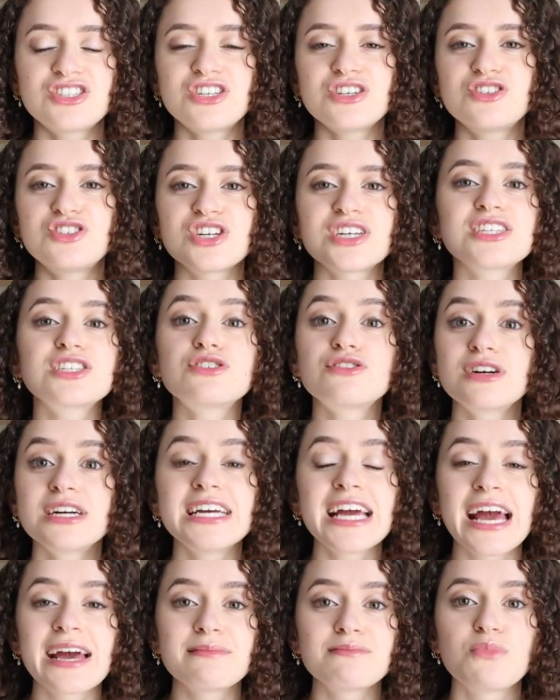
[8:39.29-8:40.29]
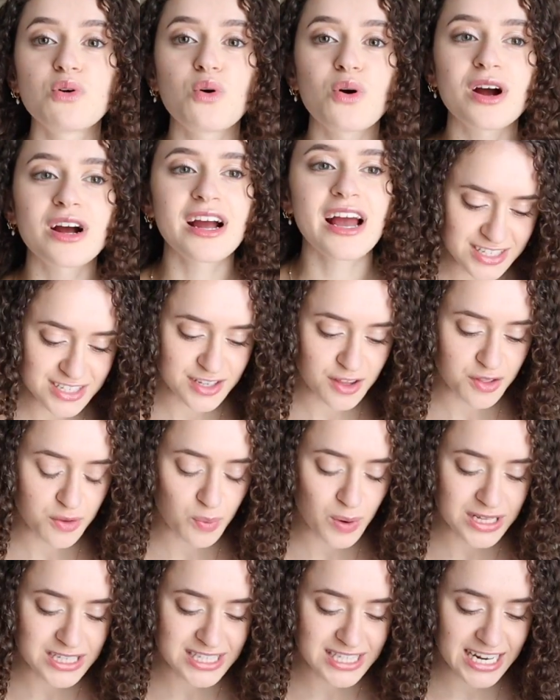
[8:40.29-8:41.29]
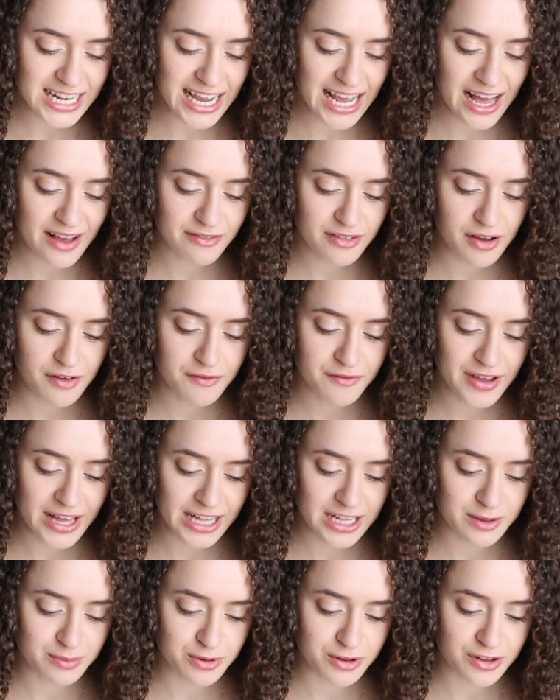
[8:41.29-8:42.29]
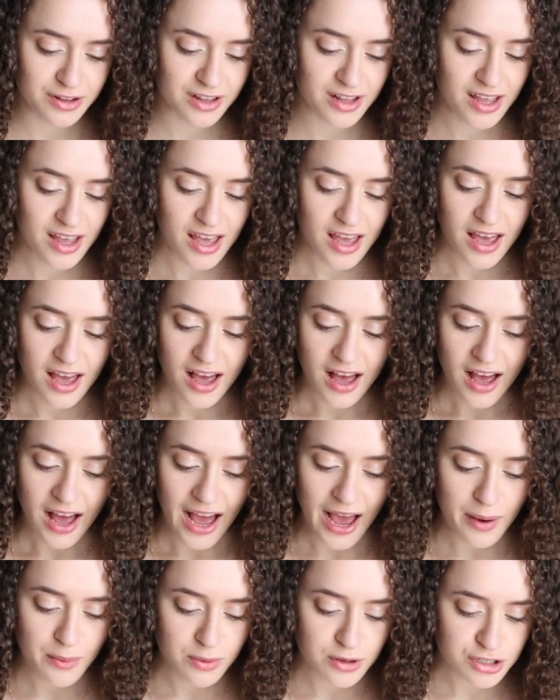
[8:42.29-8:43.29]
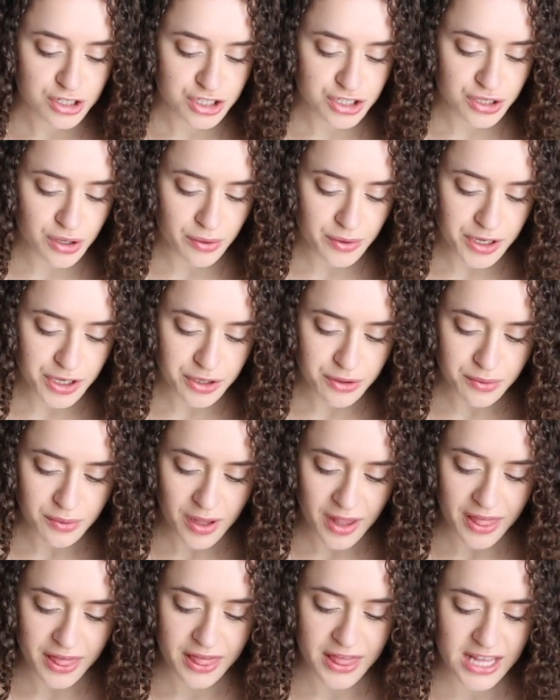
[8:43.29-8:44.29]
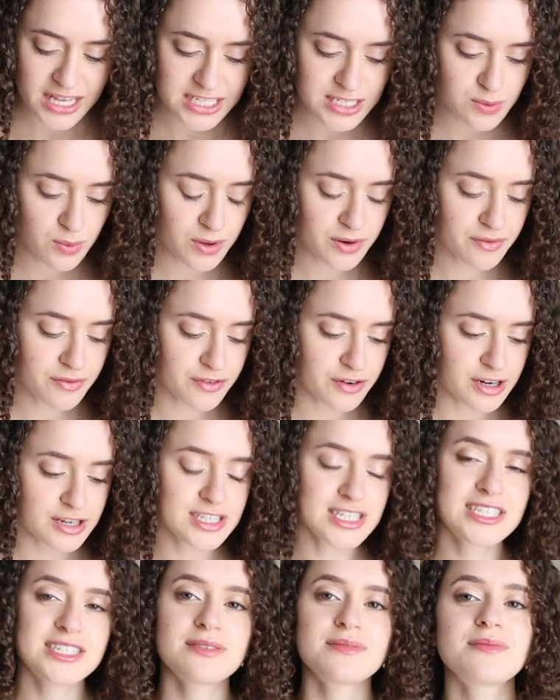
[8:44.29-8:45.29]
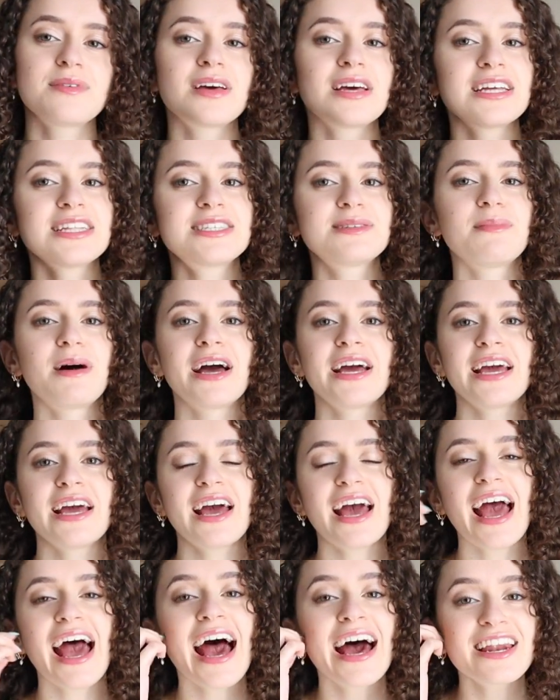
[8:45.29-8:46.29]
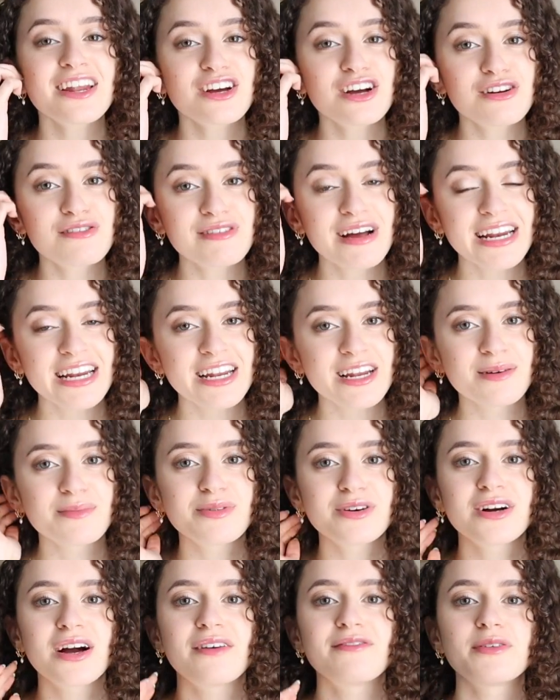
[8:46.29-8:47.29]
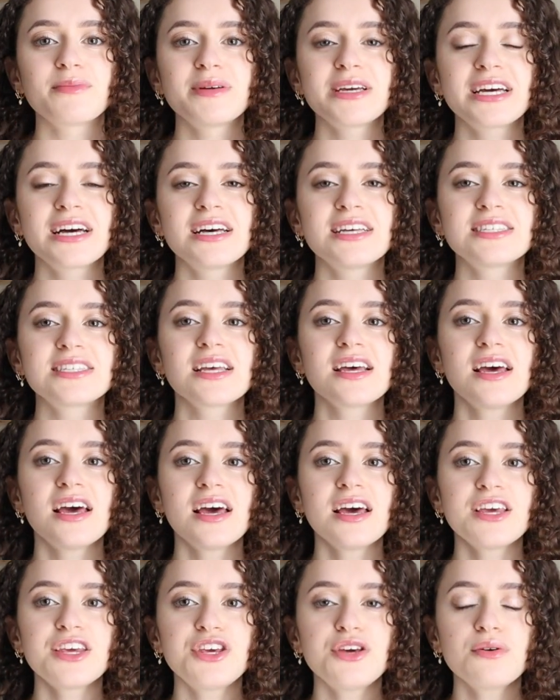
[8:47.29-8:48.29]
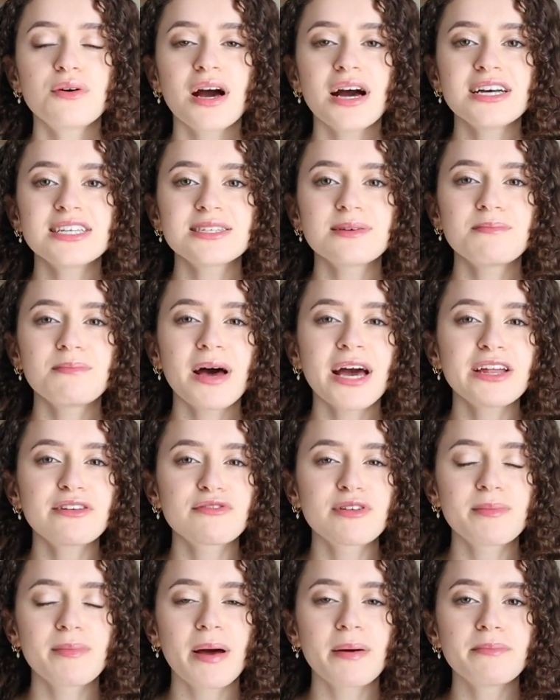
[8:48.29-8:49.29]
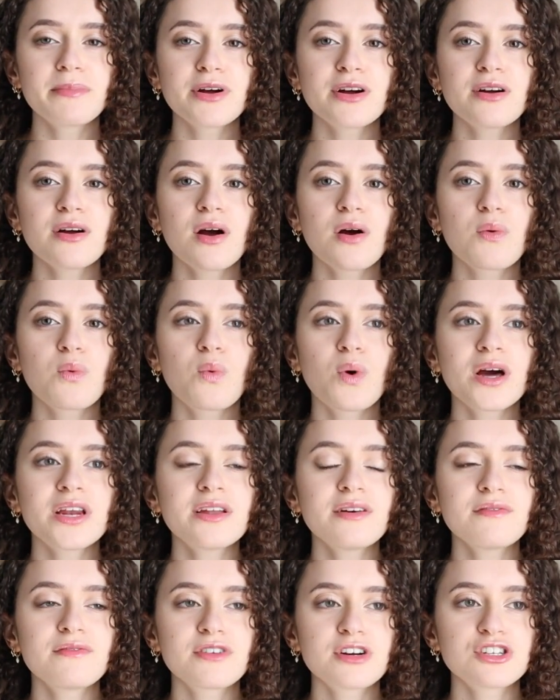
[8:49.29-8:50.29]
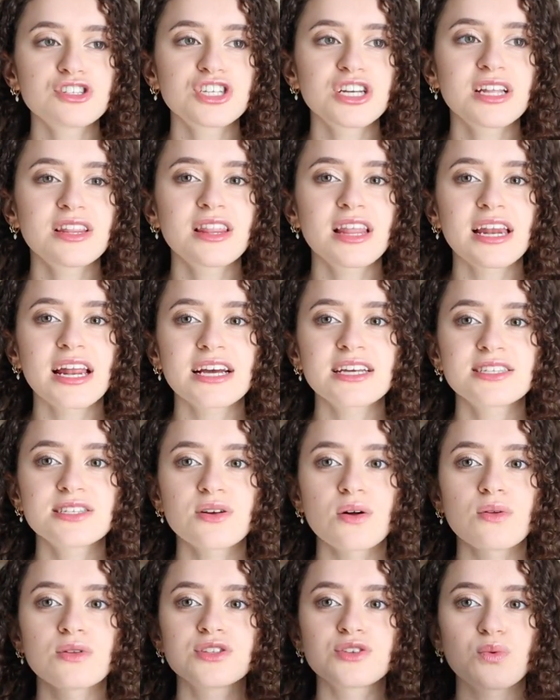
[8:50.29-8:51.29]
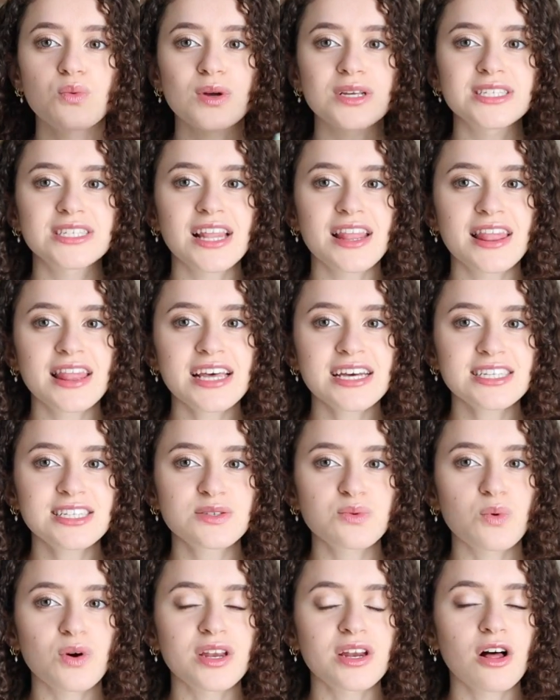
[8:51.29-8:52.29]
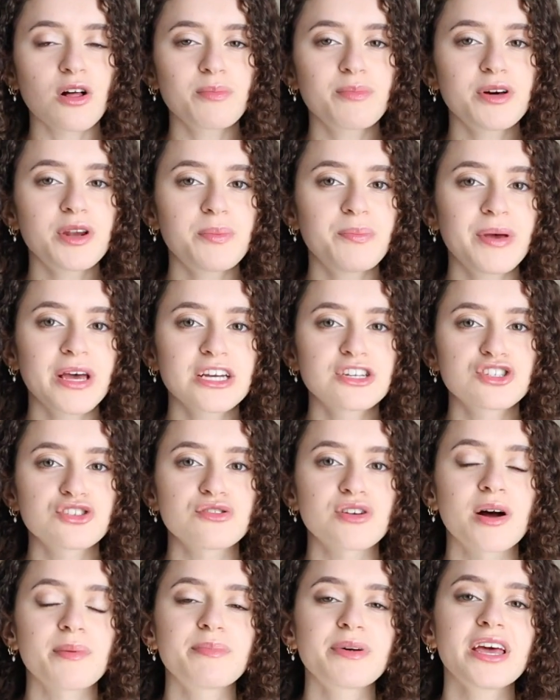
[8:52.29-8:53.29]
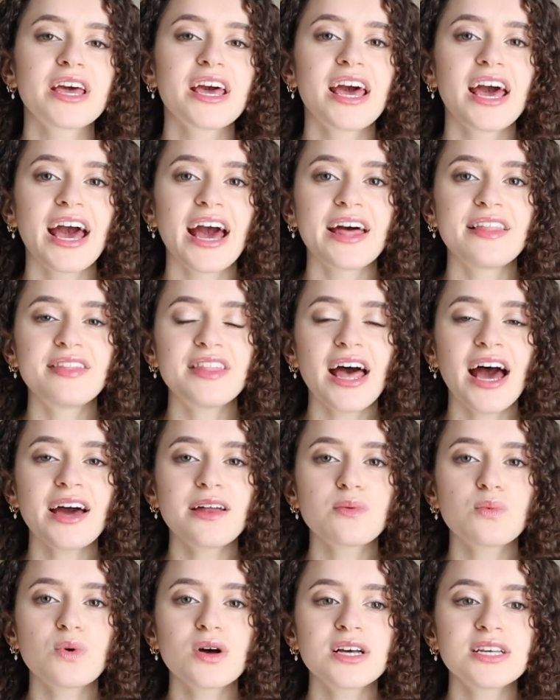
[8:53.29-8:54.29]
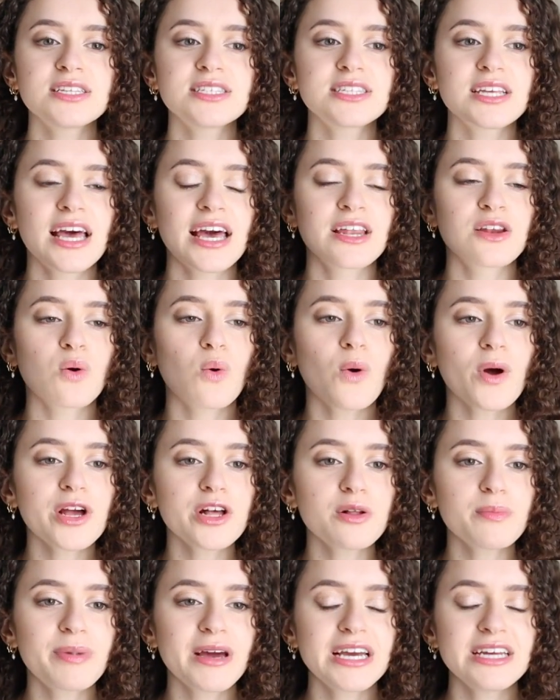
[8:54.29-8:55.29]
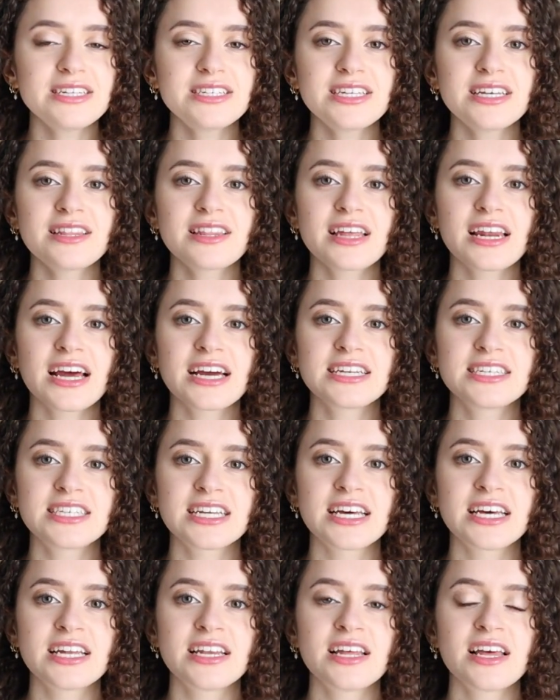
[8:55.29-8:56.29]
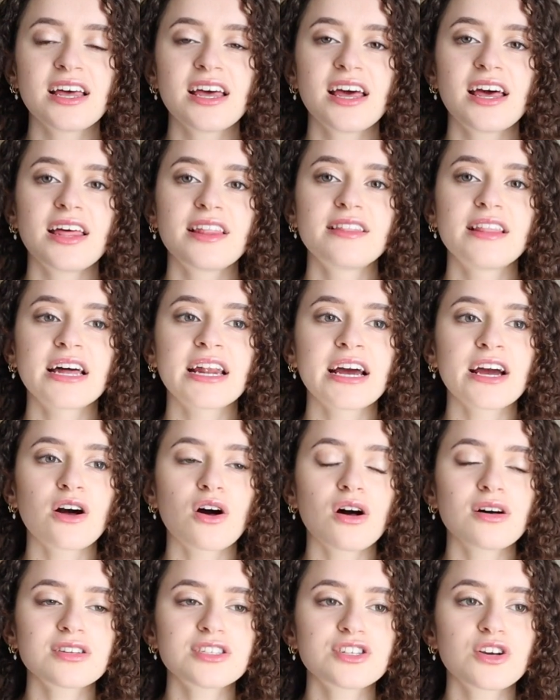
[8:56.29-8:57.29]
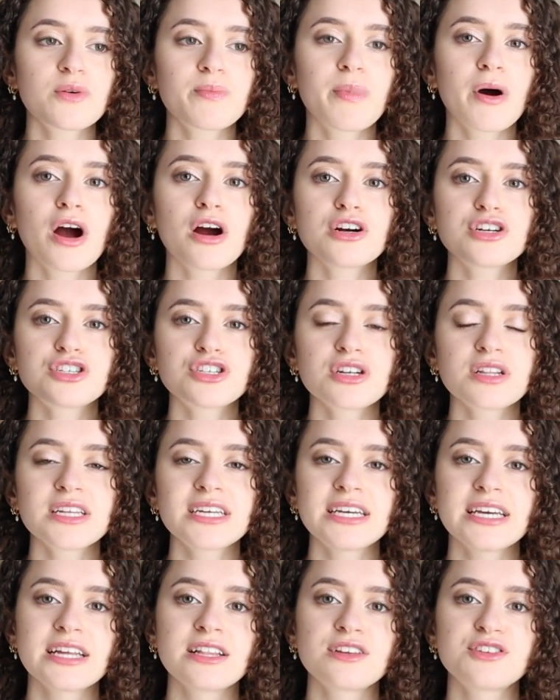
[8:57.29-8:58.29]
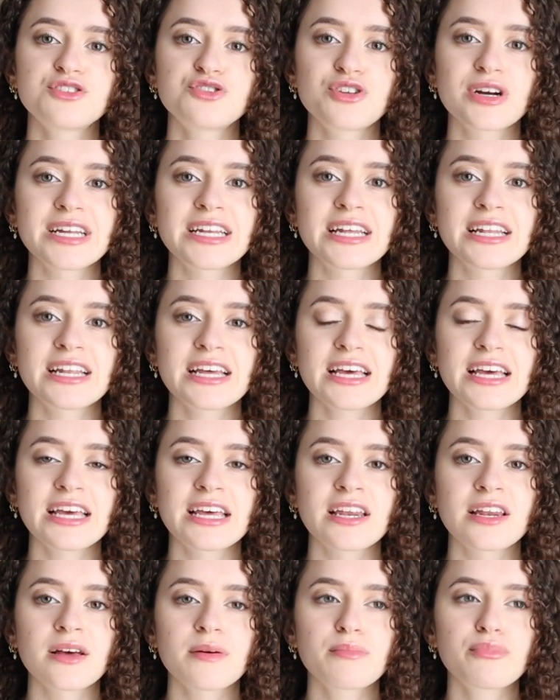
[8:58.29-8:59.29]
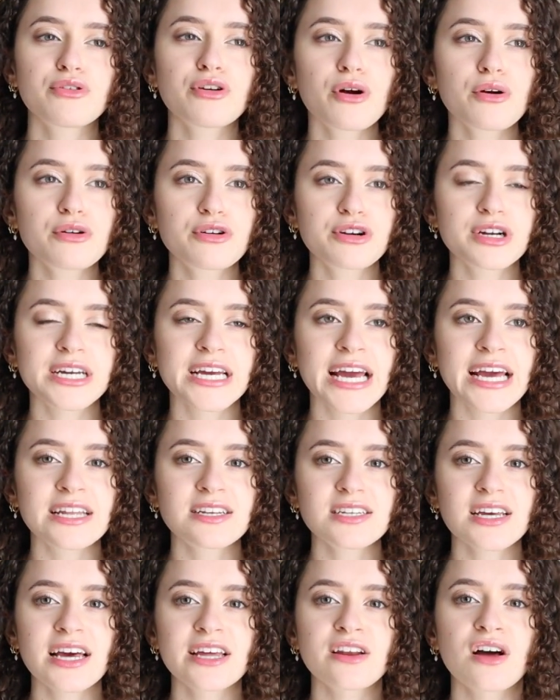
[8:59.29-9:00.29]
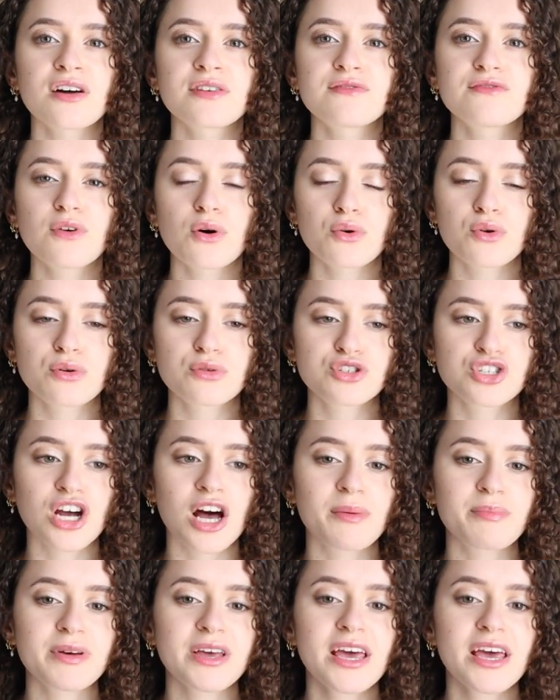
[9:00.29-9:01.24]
to just create more. So the ones that I have available, I will show you this one first. It's my Anna Karenina book cover, because you guys might remember one version that I sold was this one. I'll put a picture up. And that was an oil painting that I did that I also partially illustrated in Procreate and on Photoshop.